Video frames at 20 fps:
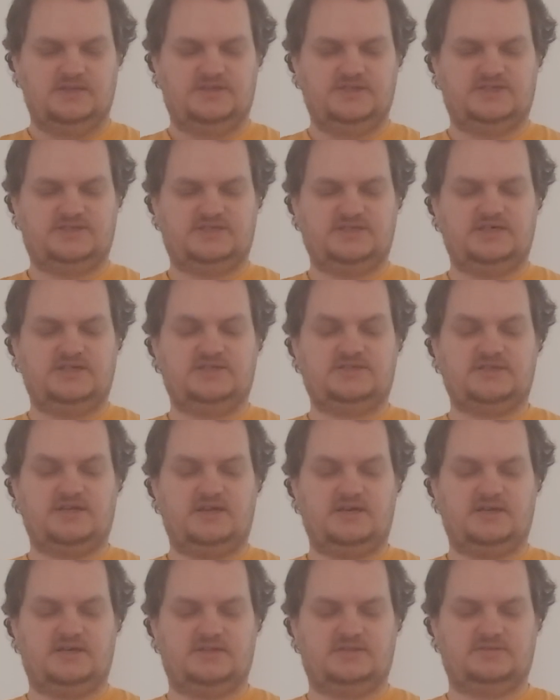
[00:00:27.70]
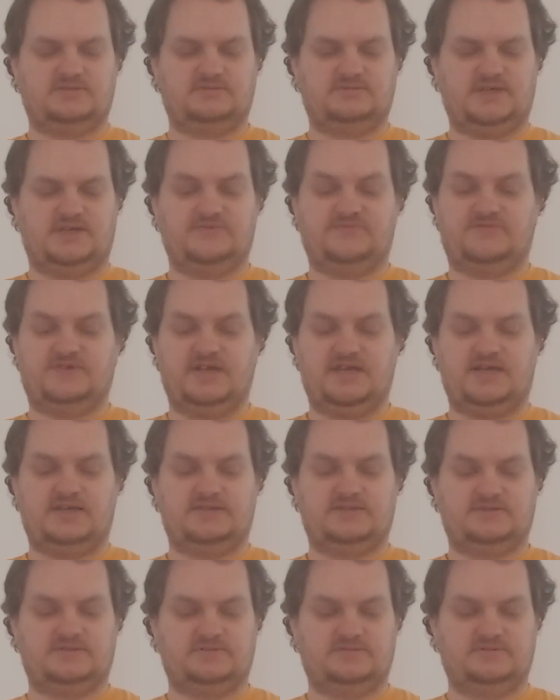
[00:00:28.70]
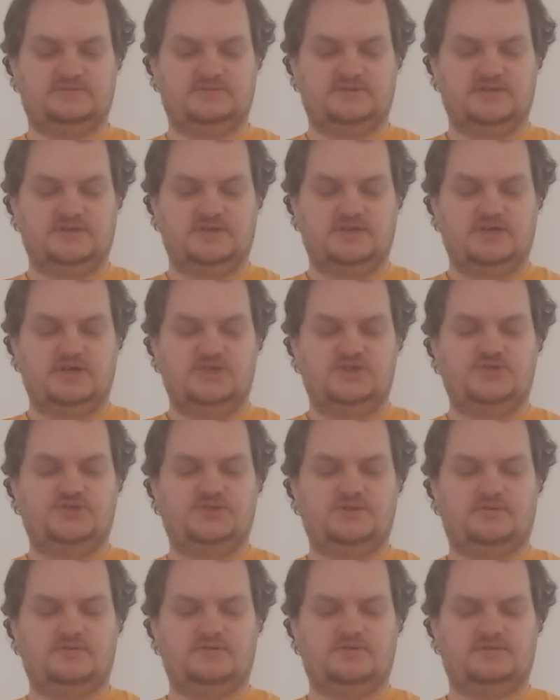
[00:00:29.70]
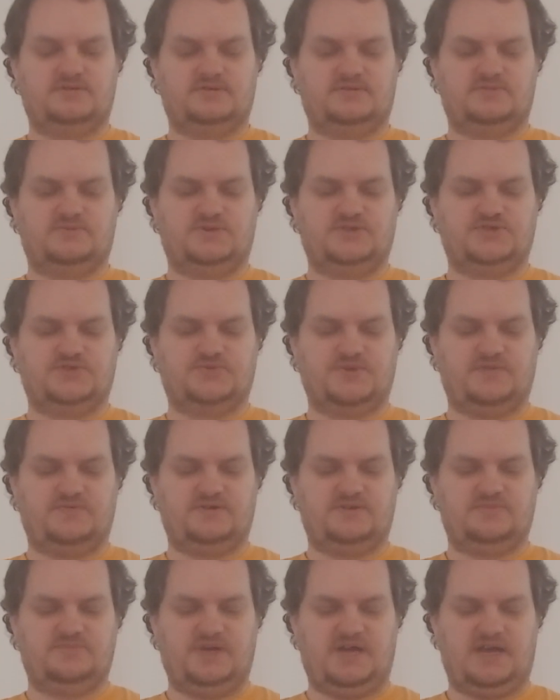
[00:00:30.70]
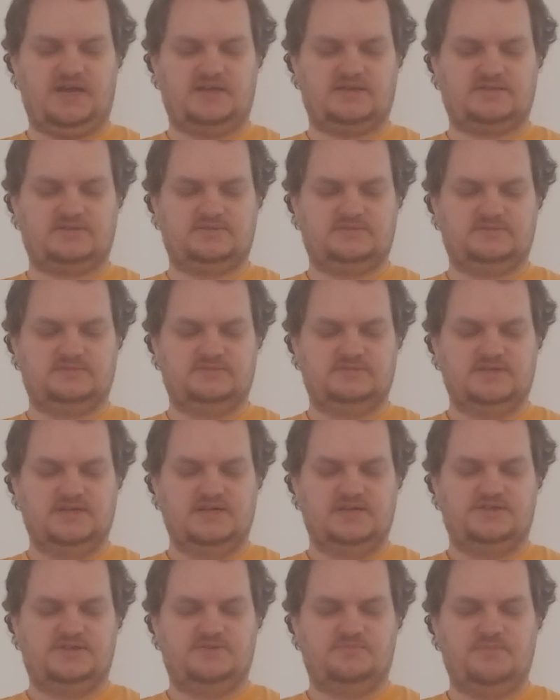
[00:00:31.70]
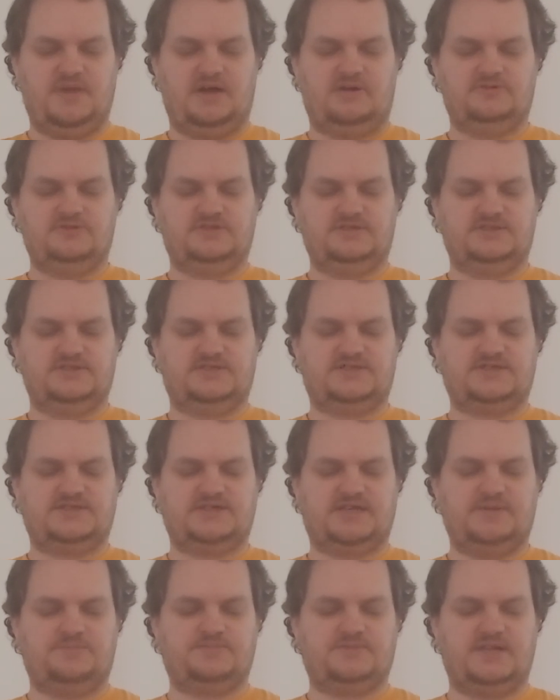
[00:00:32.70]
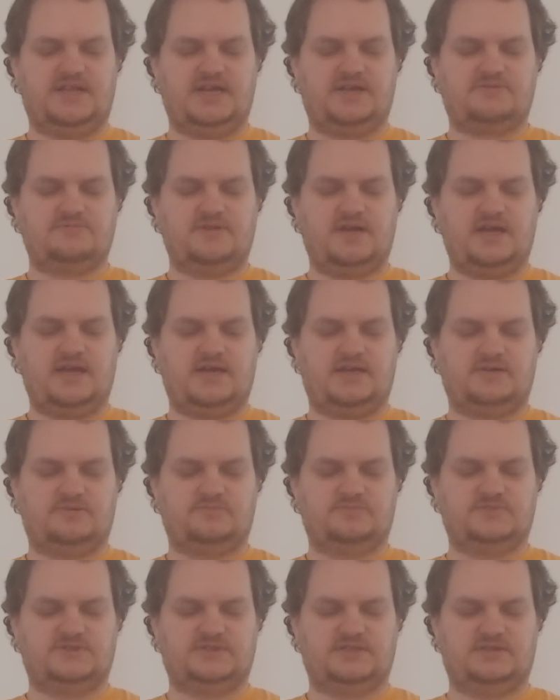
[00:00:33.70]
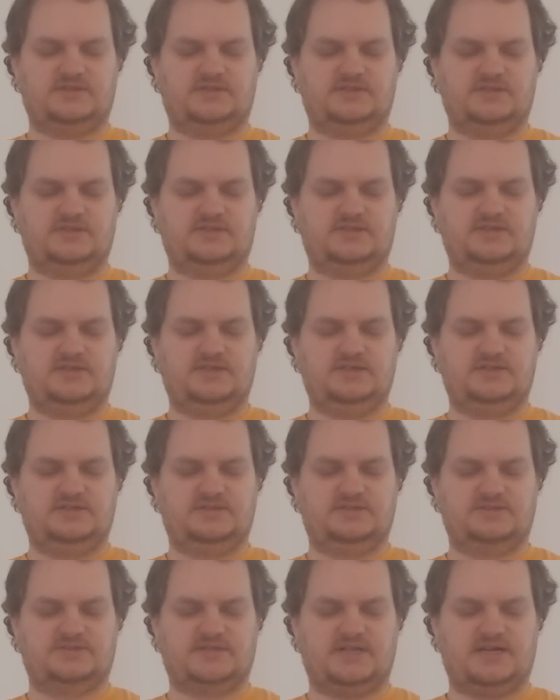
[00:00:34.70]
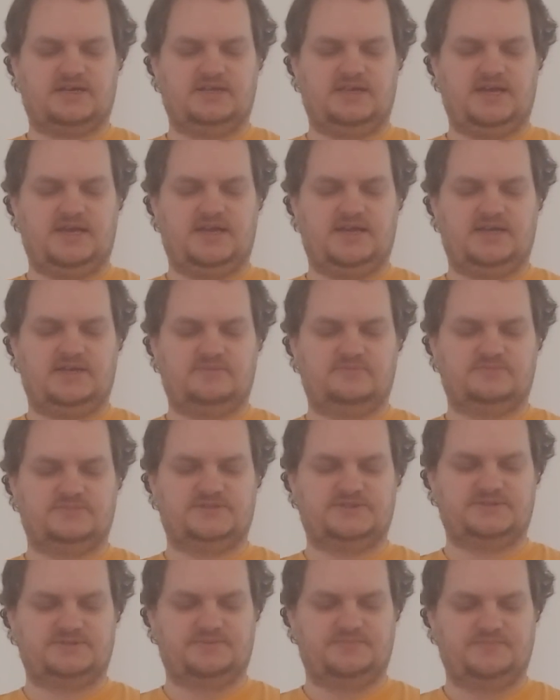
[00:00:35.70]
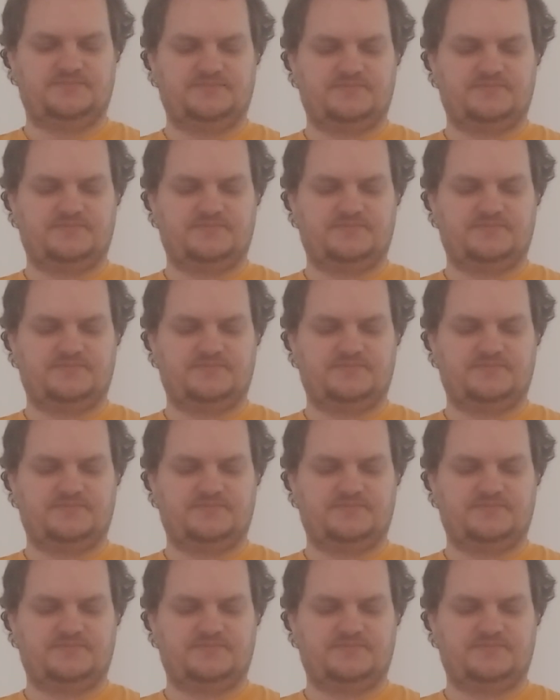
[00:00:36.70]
The sea saw it and fled. Jordan was driven back. The mountains skipped like rams, and the little hills like lambs.